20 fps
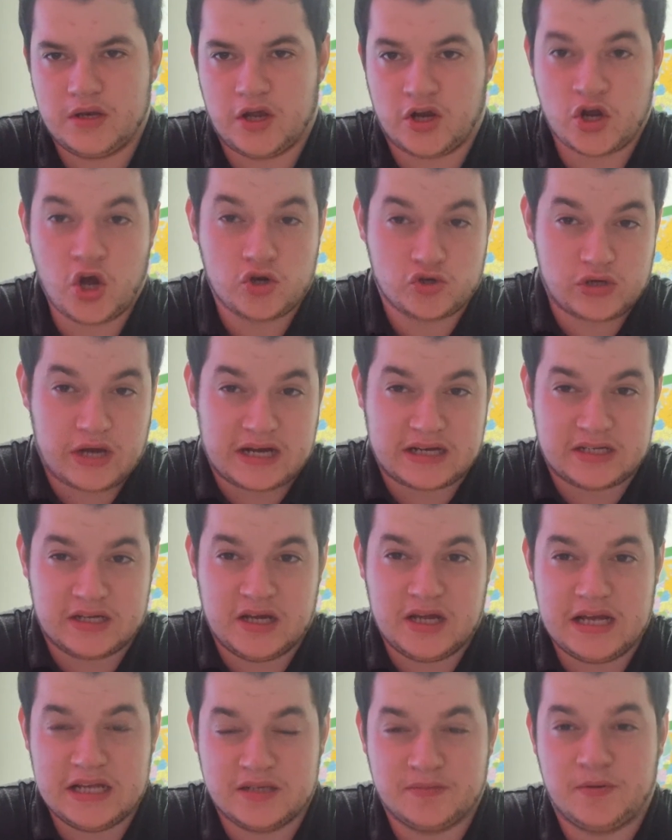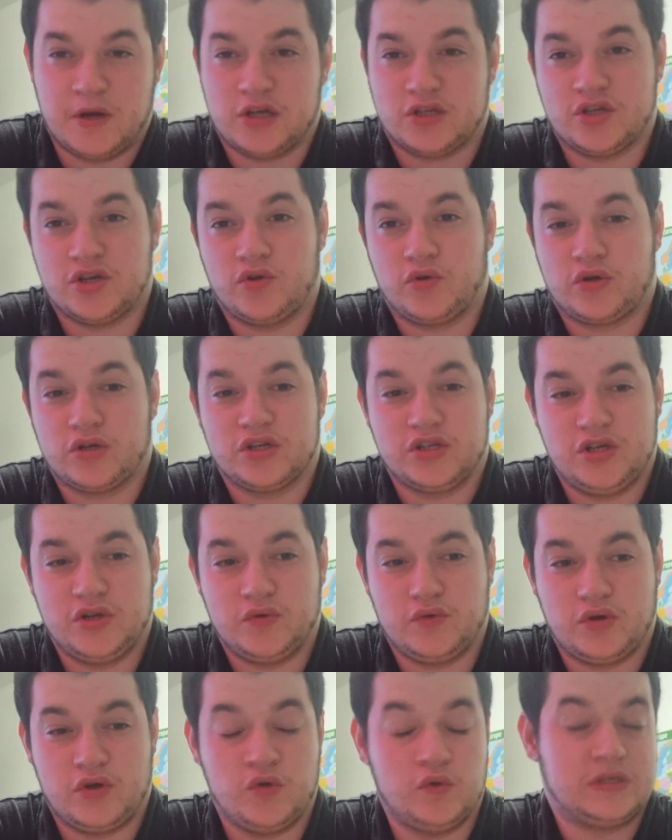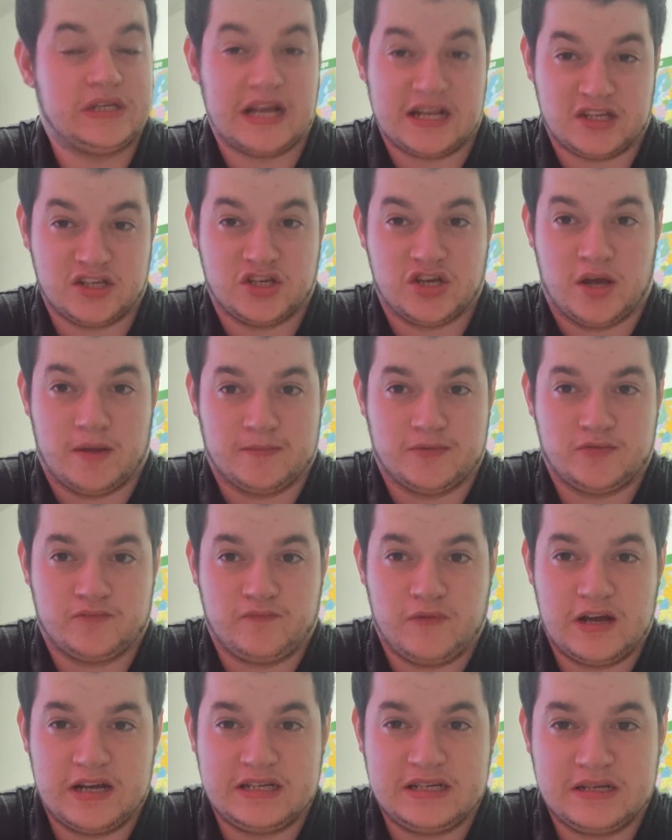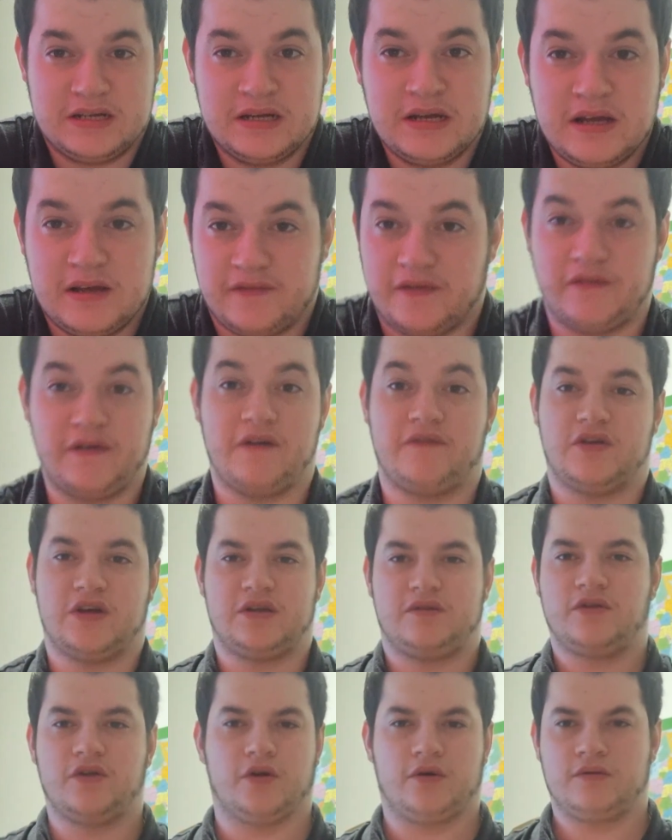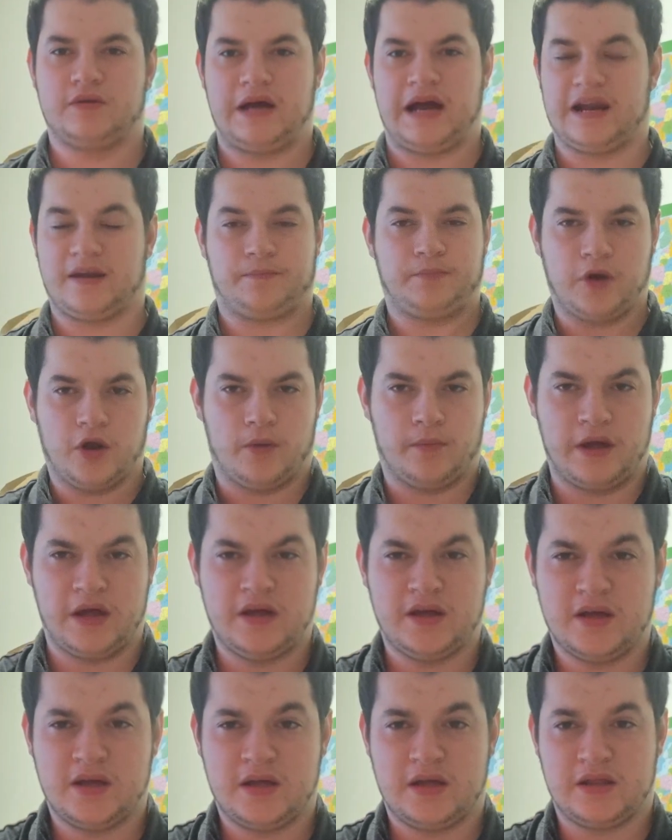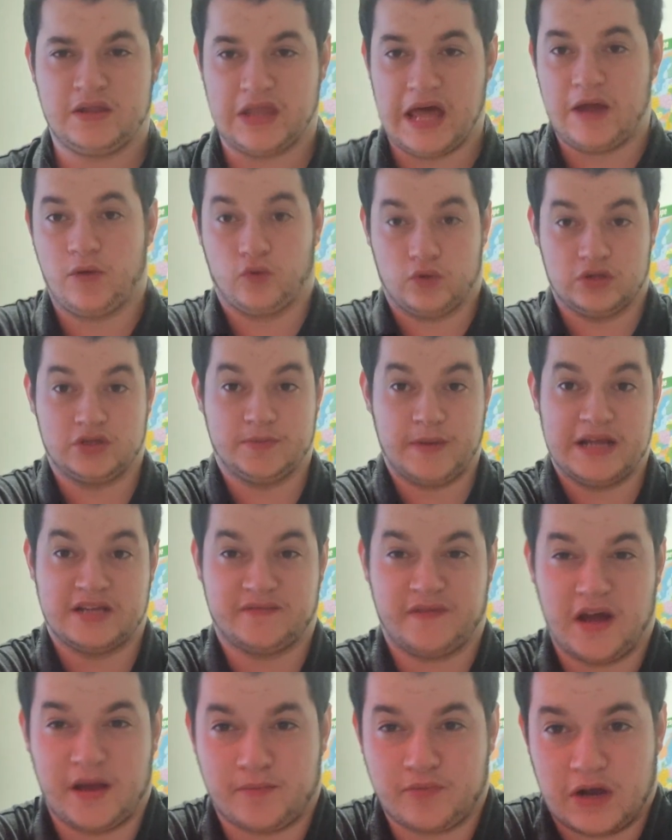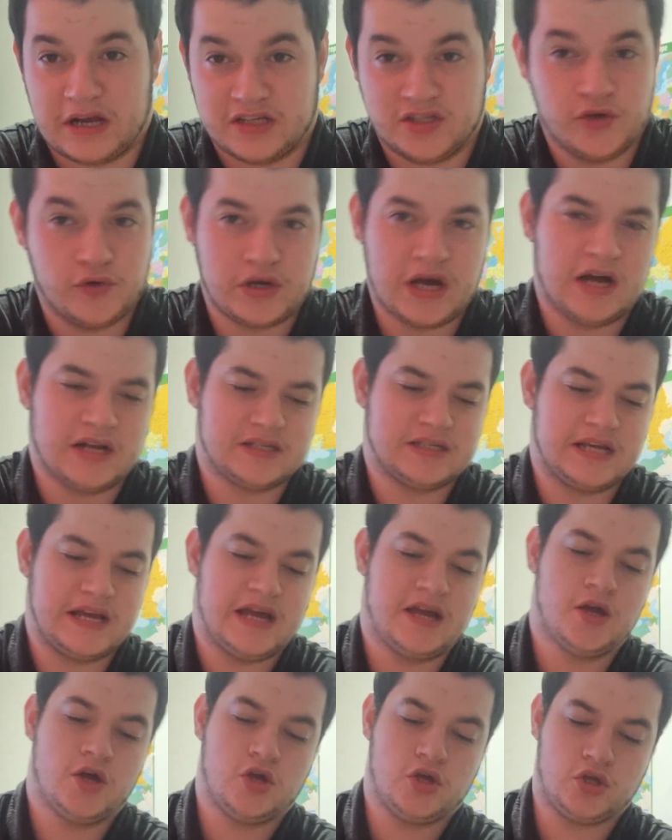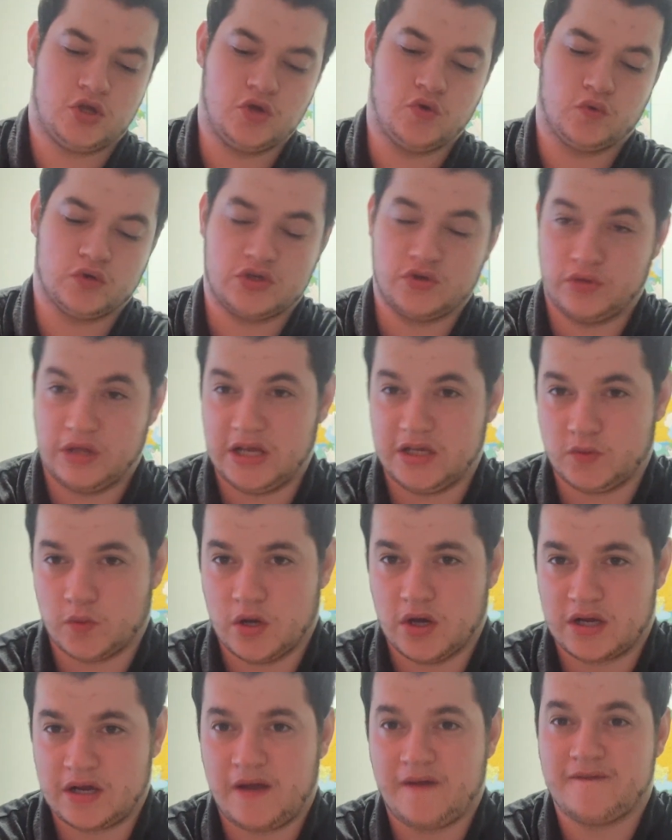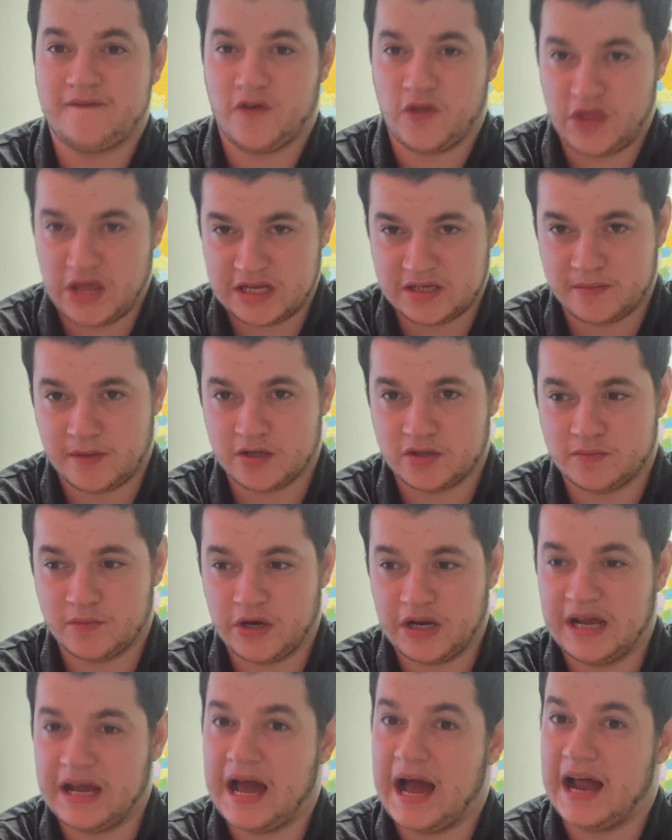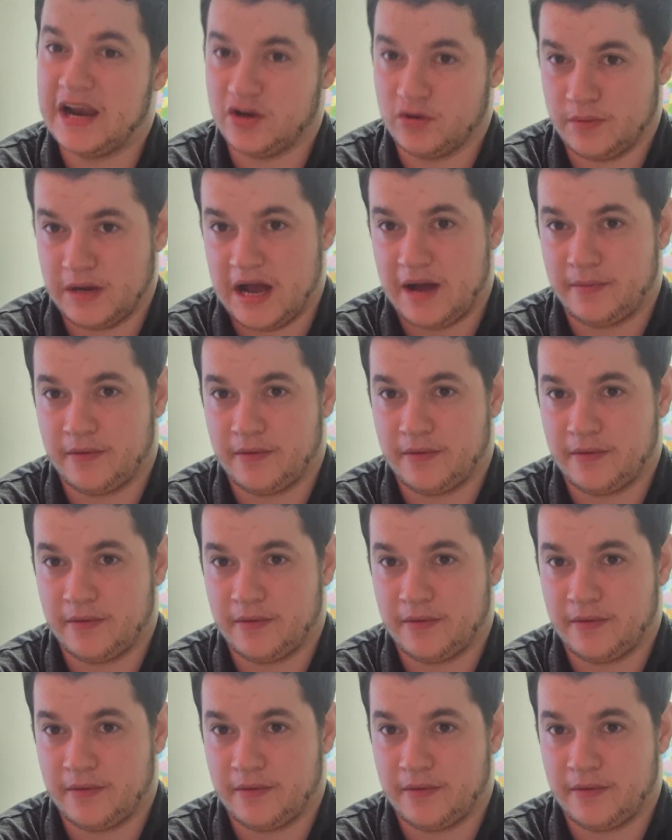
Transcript: a contractor is a person who sets the terms, right? If you've ever, you know, had a plumber, they will specify a price. You can't say you will do this work for this amount of money and you'll be